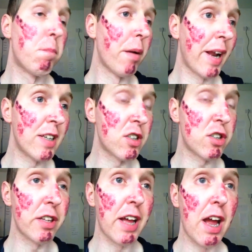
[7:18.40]

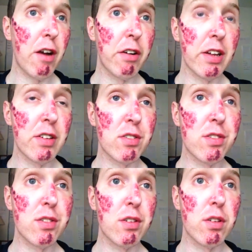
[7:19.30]
blanch the
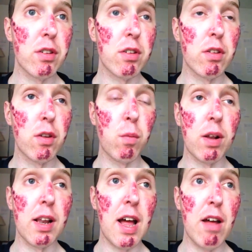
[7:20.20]
areas that
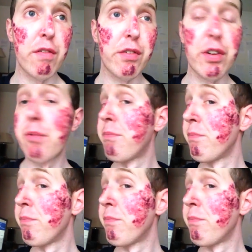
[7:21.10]
were left,